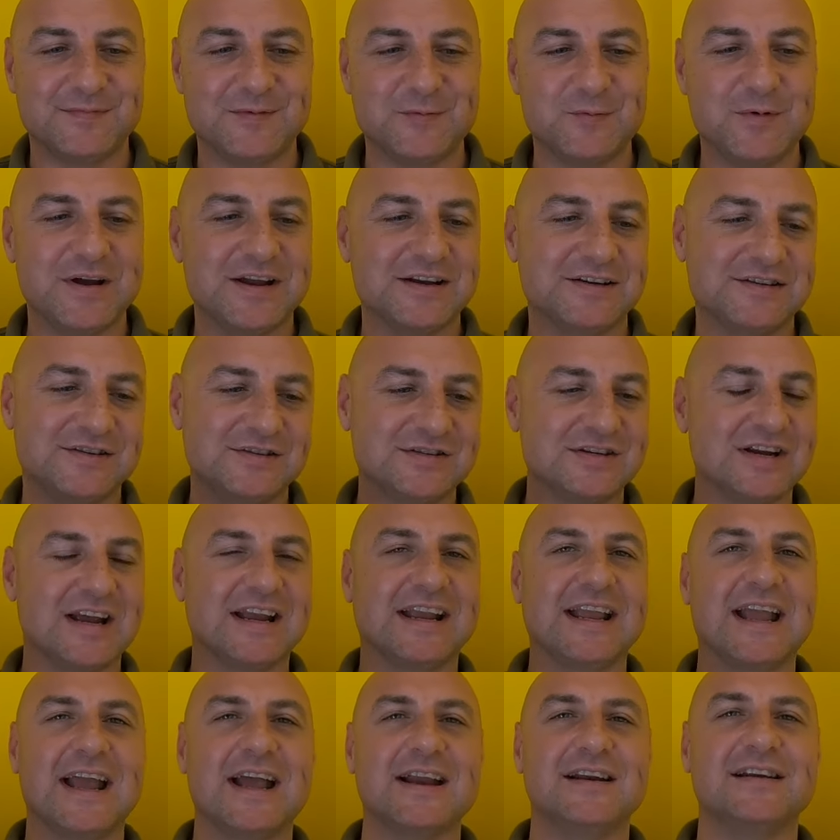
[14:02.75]
which
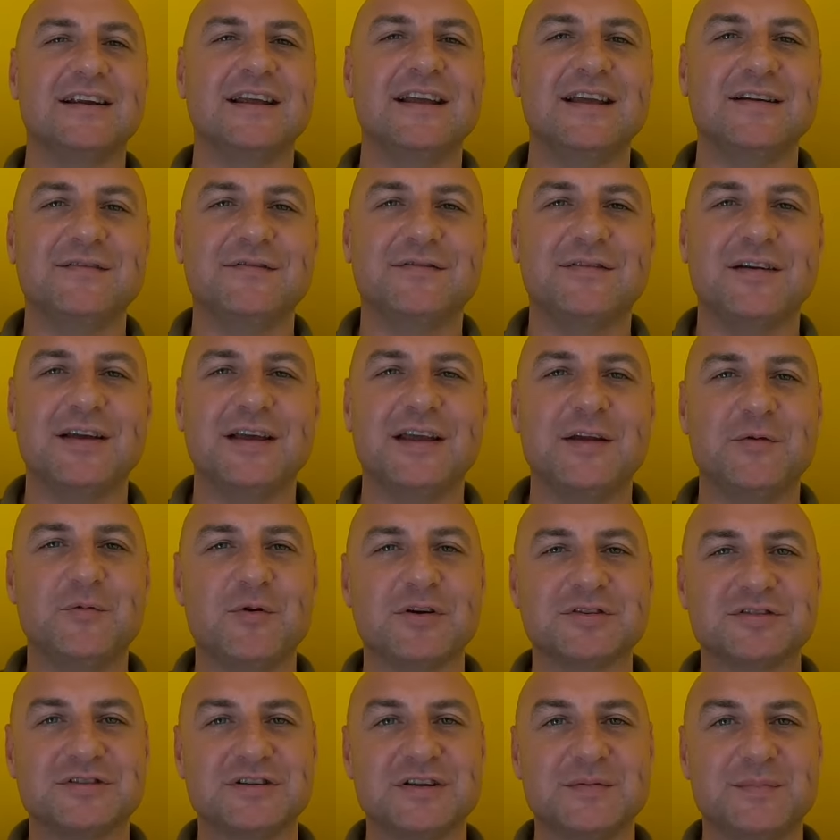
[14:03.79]
again, if he
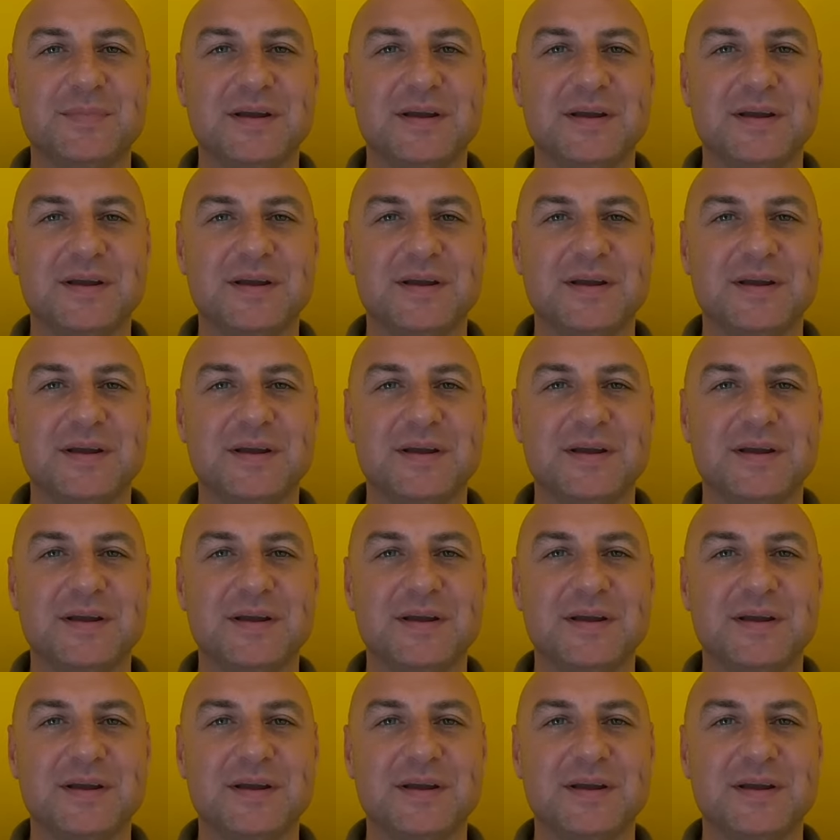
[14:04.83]
wasn't the